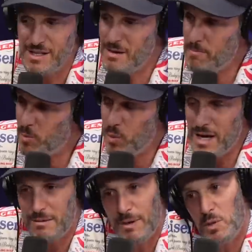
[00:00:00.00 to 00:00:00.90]
is a
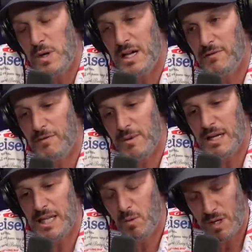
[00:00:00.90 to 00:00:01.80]
week, big weekend for me,
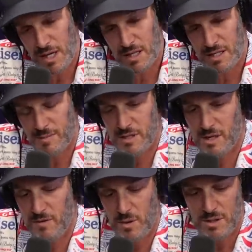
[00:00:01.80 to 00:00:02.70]
and then we'll get into some of the
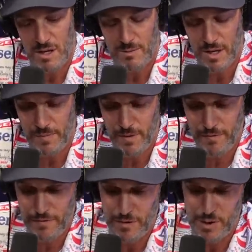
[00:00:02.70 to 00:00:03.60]
stuff you want to talk about
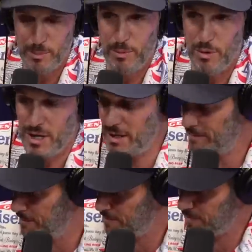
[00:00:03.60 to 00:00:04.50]
for
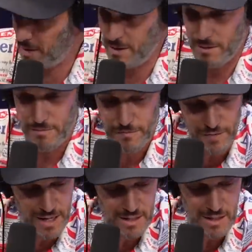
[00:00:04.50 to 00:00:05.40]
supporting
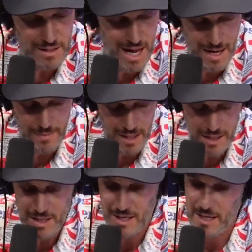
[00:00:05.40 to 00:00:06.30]
friends in
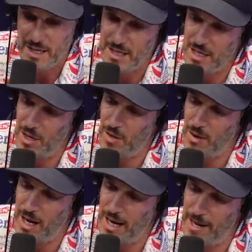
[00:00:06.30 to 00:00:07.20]
comedy you know,
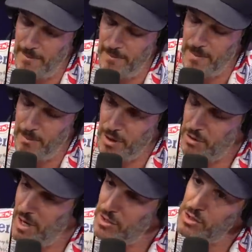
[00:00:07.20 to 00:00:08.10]
um, Bert
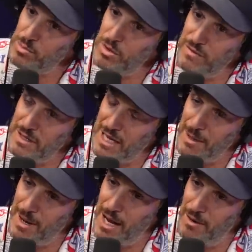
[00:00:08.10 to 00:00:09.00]
Kreischer's movie
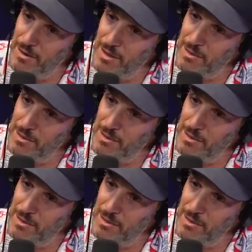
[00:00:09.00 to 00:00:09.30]
came out, yep.